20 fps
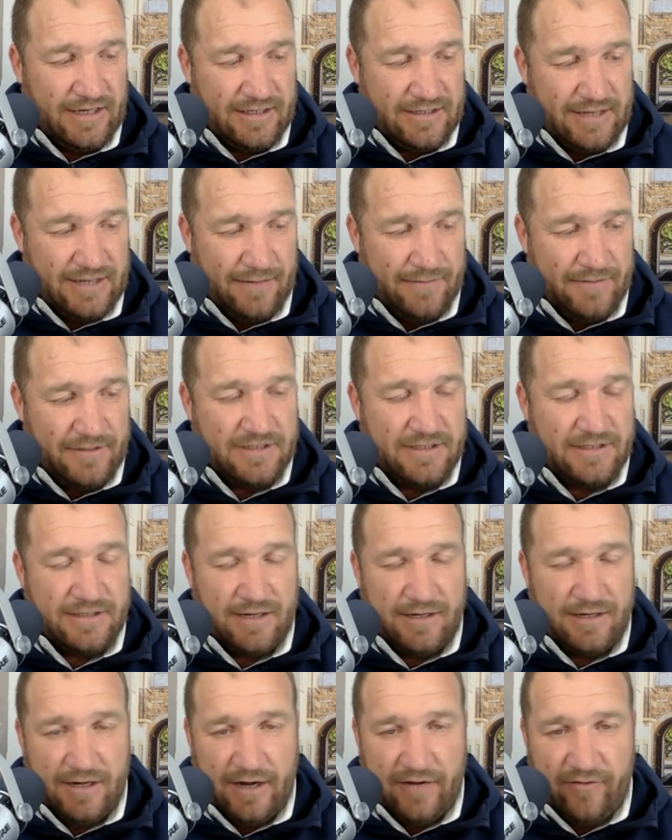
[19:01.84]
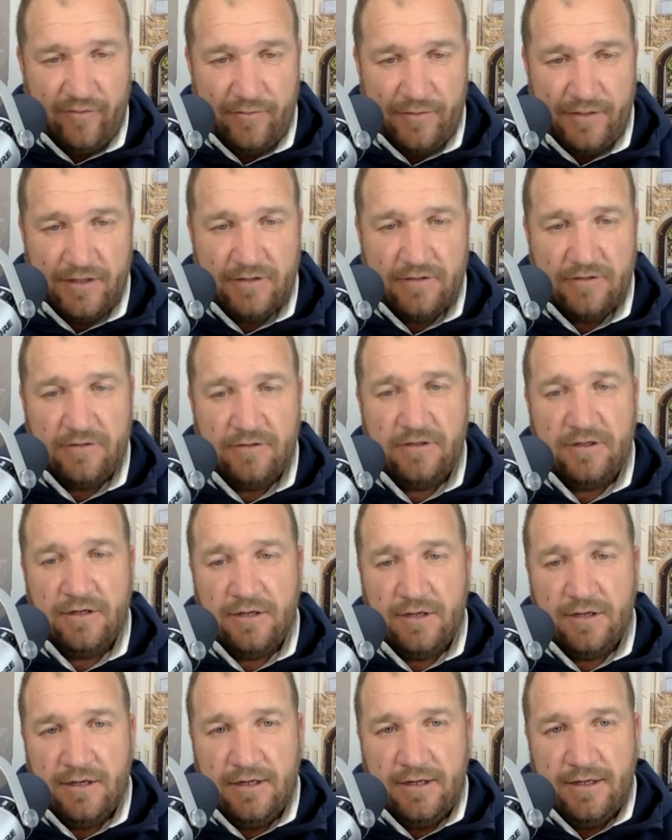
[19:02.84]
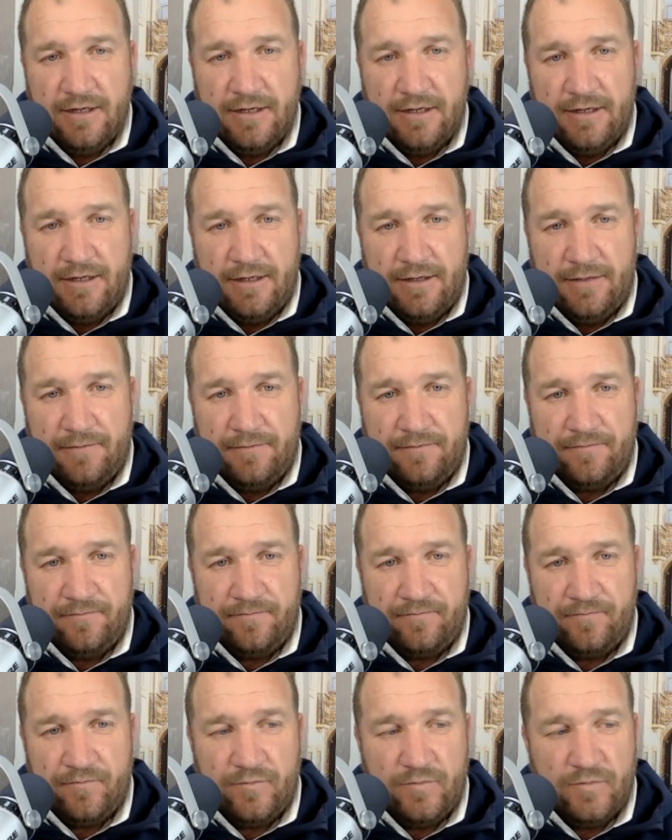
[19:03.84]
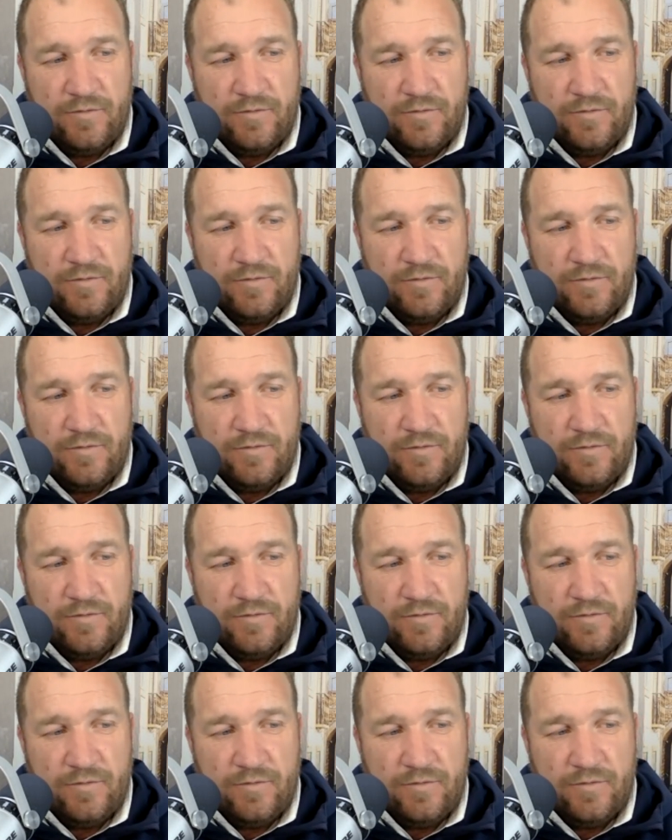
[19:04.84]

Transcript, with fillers: time to sit down and have a meal, um,